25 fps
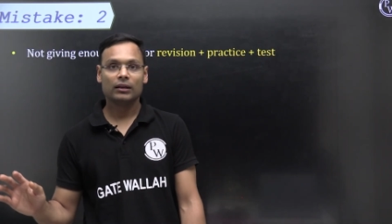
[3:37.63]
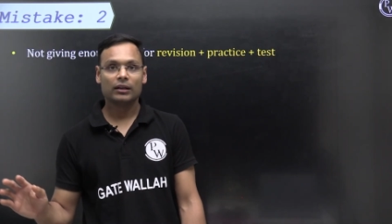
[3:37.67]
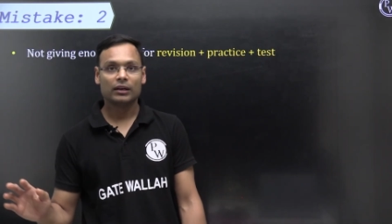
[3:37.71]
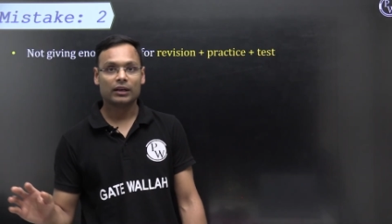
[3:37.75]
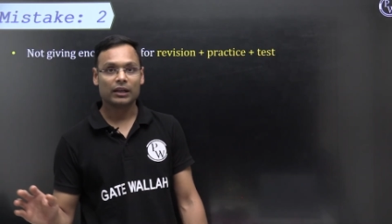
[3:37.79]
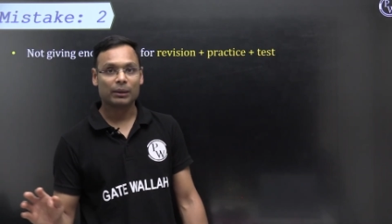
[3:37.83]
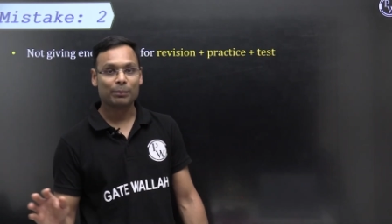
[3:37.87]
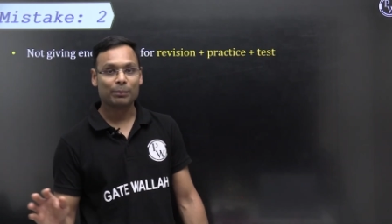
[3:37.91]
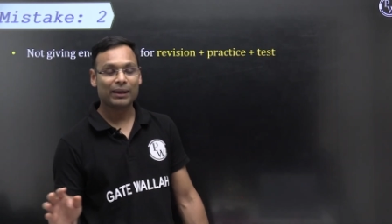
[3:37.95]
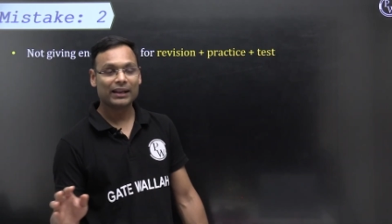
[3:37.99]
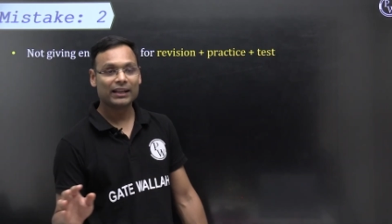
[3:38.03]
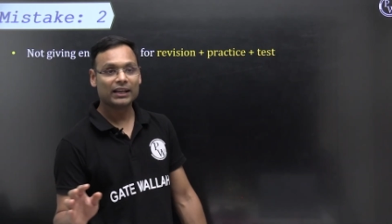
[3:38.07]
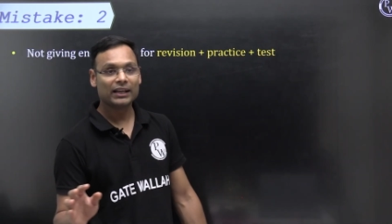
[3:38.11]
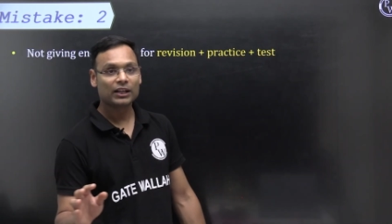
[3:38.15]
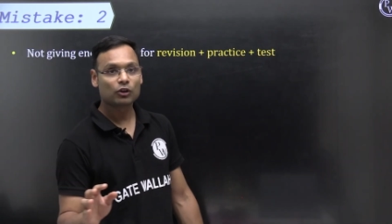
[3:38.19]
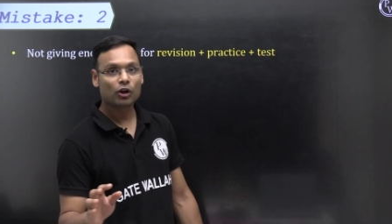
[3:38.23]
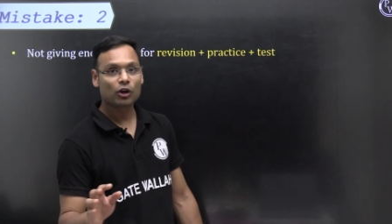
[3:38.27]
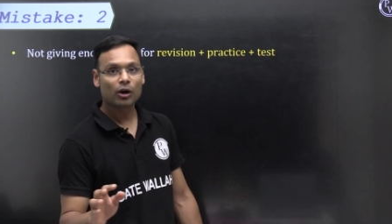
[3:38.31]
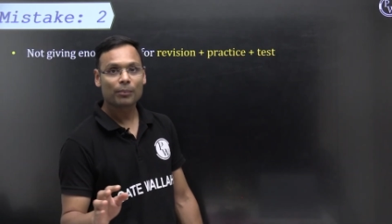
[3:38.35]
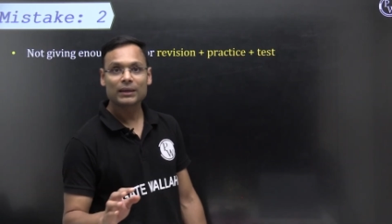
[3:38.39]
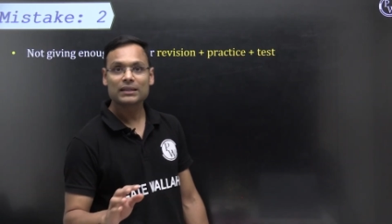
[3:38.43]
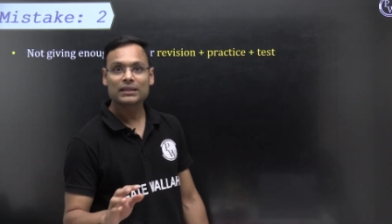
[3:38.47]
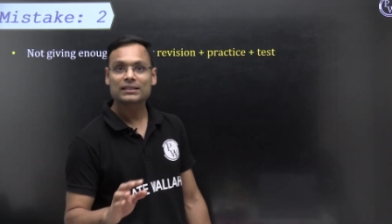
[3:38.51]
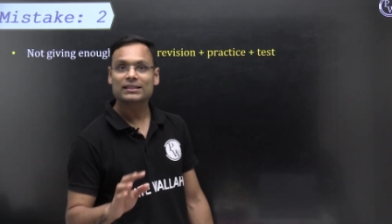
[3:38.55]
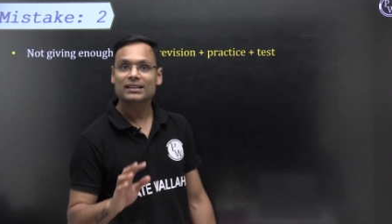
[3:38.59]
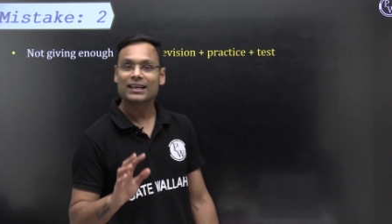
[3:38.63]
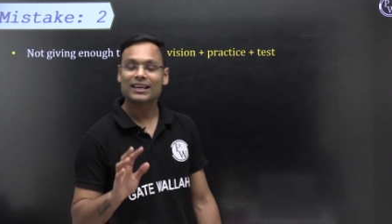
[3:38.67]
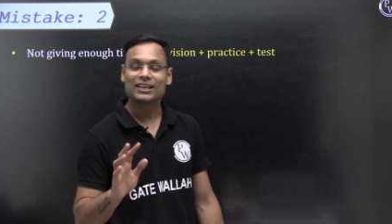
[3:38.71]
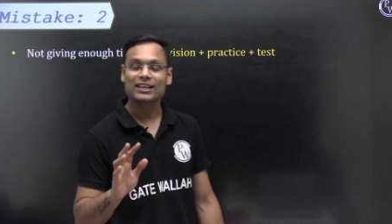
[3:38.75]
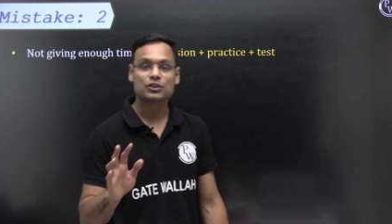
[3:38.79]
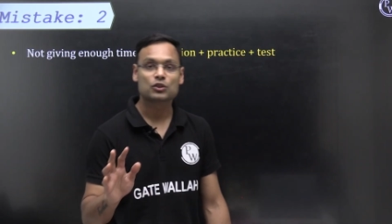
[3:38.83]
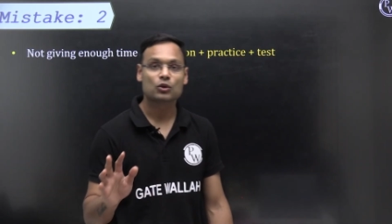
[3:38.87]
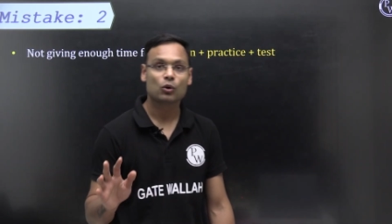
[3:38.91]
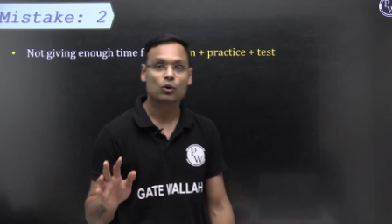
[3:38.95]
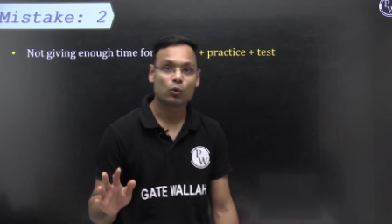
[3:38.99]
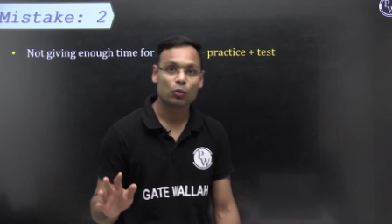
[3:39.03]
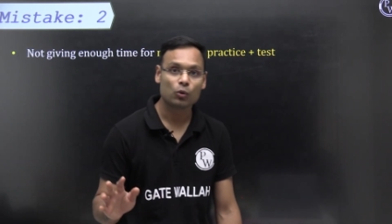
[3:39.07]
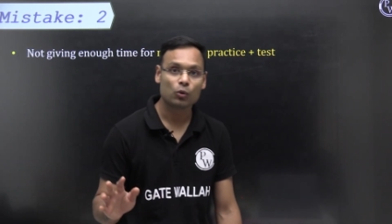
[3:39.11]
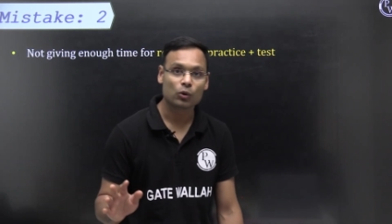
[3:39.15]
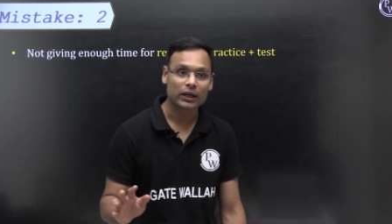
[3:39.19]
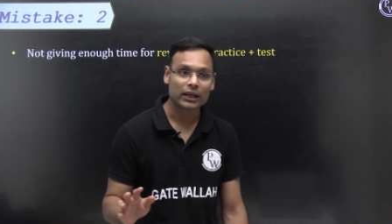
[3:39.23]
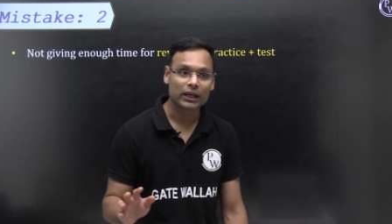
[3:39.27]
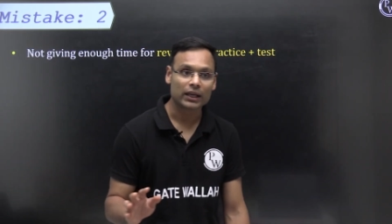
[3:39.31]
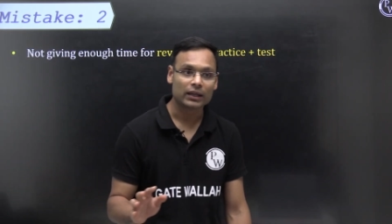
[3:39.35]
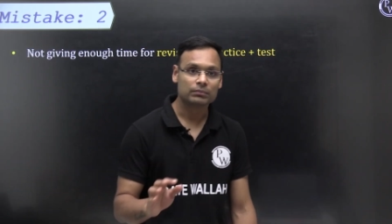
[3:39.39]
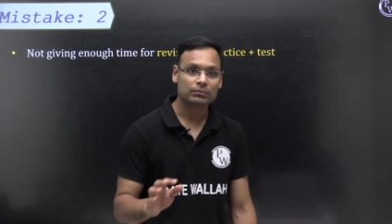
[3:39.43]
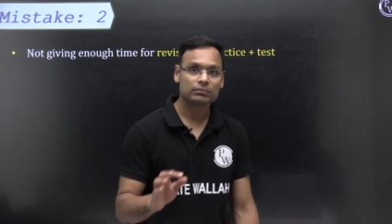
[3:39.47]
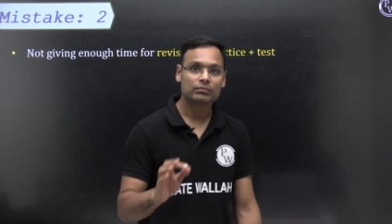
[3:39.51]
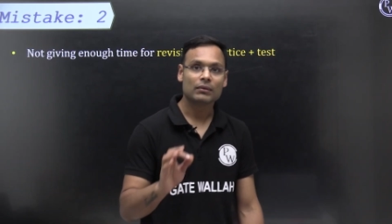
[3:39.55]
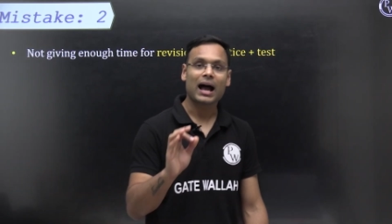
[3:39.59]
remaining topics it's
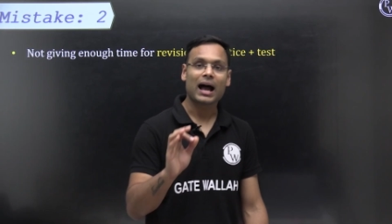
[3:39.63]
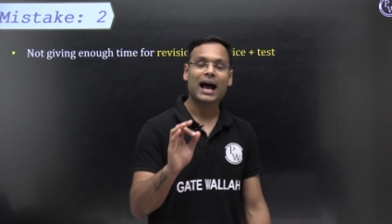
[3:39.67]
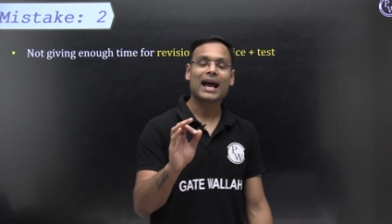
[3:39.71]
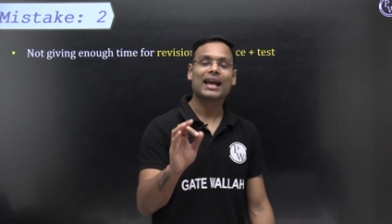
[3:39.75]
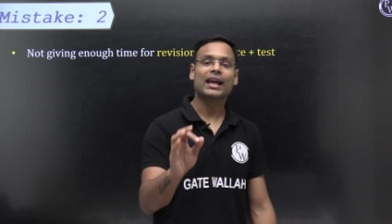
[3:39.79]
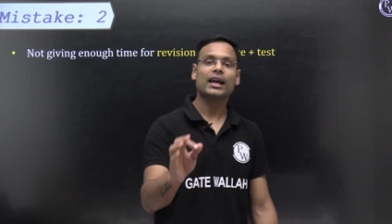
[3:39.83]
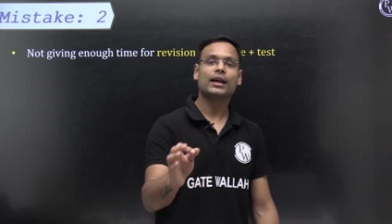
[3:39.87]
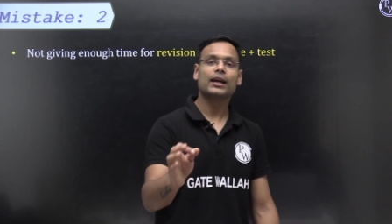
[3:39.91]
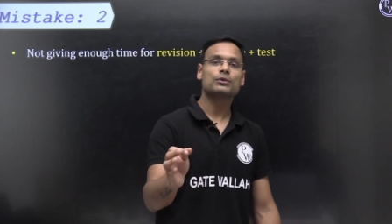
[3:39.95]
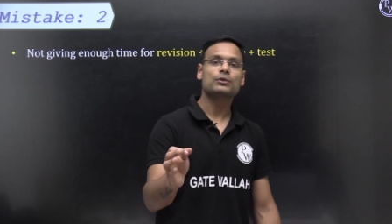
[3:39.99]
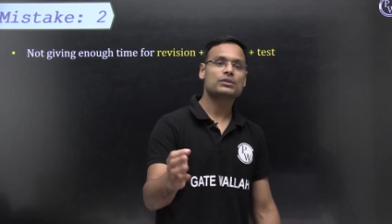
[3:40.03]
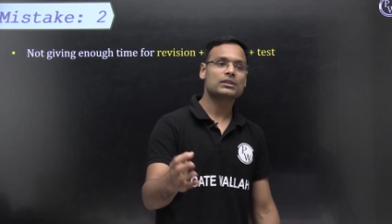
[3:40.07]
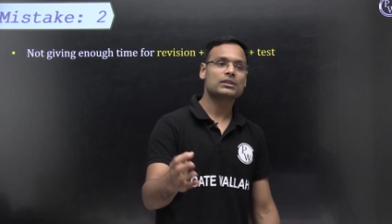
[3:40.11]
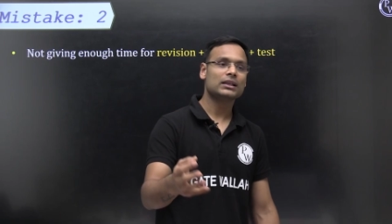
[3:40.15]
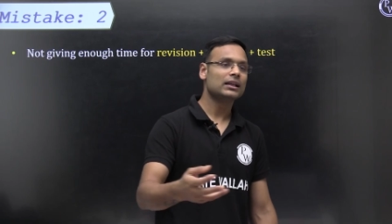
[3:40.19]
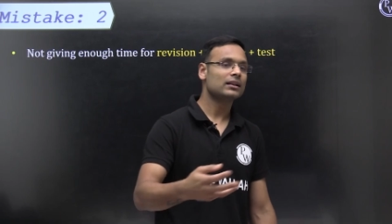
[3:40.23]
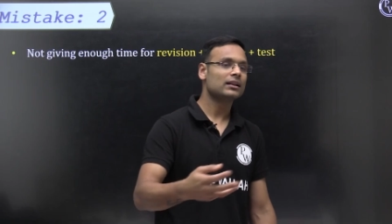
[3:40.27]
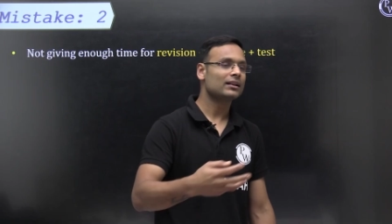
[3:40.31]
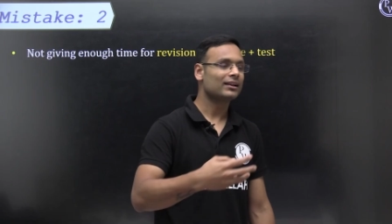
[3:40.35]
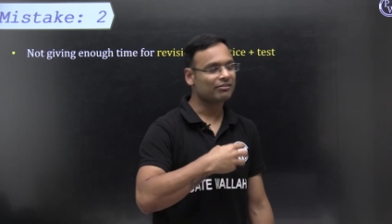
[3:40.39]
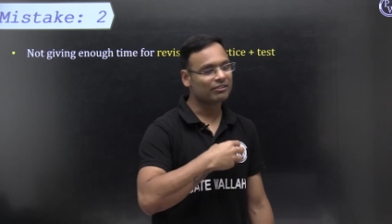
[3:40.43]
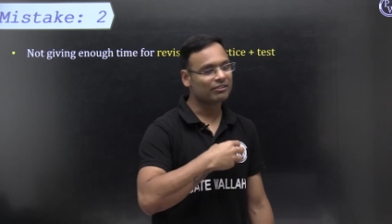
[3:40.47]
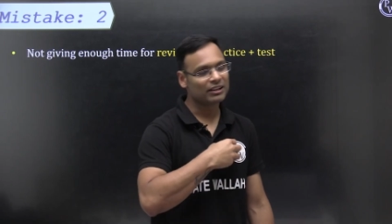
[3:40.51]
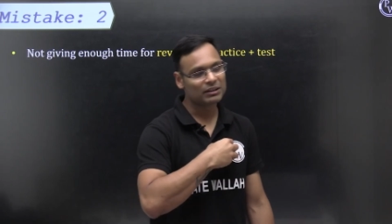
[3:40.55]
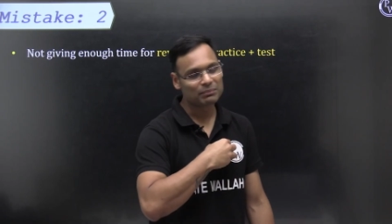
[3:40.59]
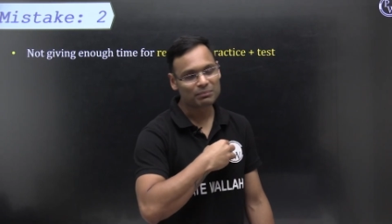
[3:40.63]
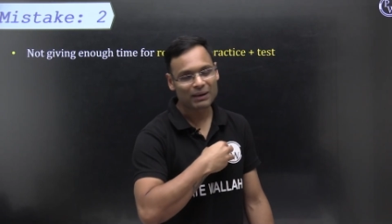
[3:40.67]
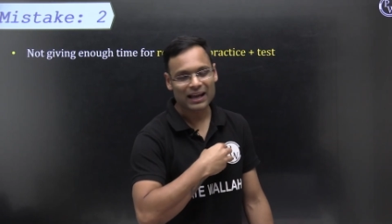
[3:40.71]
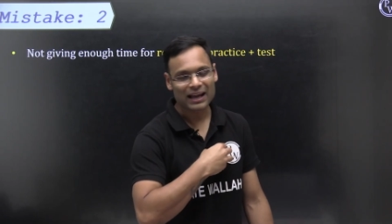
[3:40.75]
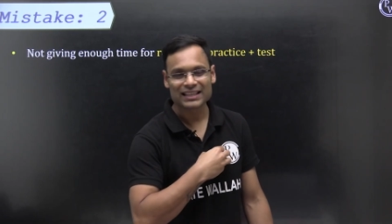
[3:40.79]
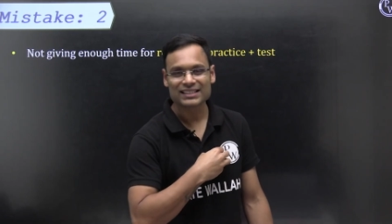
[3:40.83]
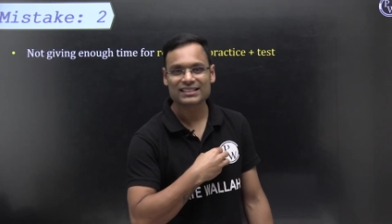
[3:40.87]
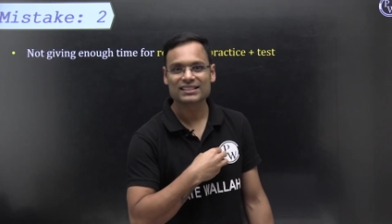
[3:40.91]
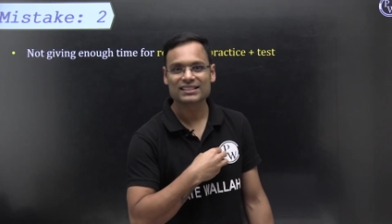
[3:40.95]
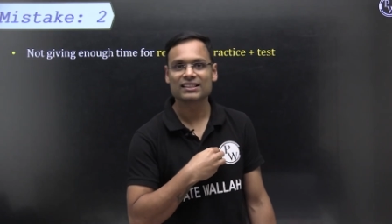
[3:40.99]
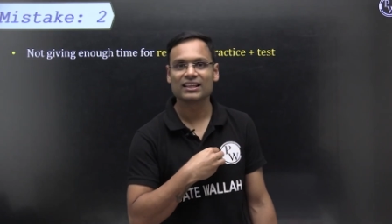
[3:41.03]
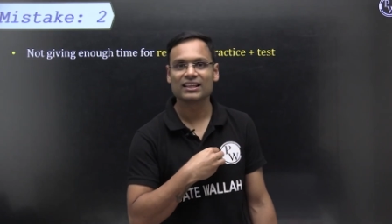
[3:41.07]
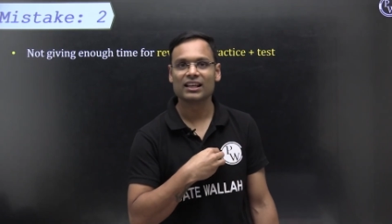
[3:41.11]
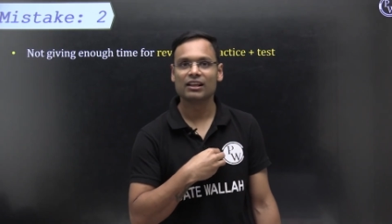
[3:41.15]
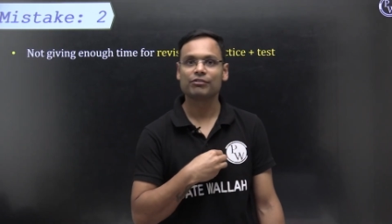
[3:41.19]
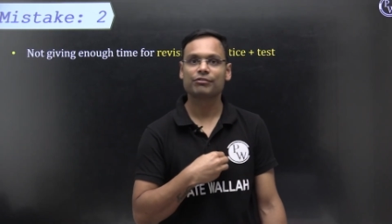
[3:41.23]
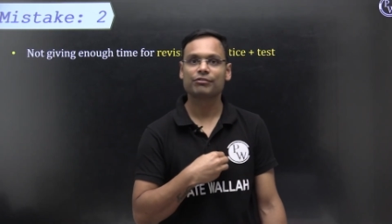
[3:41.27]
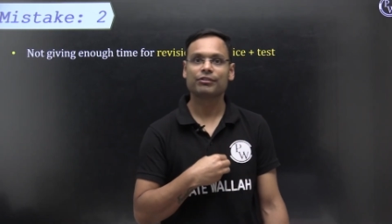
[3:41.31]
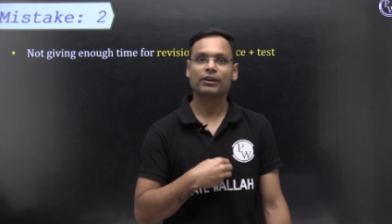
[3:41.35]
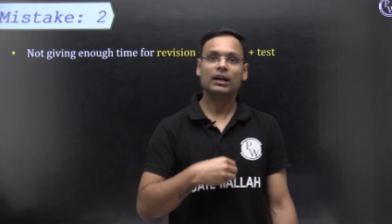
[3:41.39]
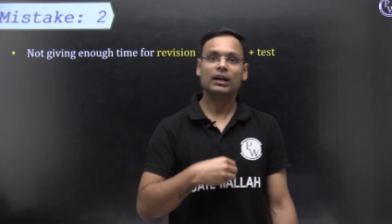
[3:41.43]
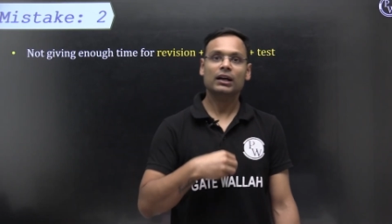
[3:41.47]
okay i have seen even myself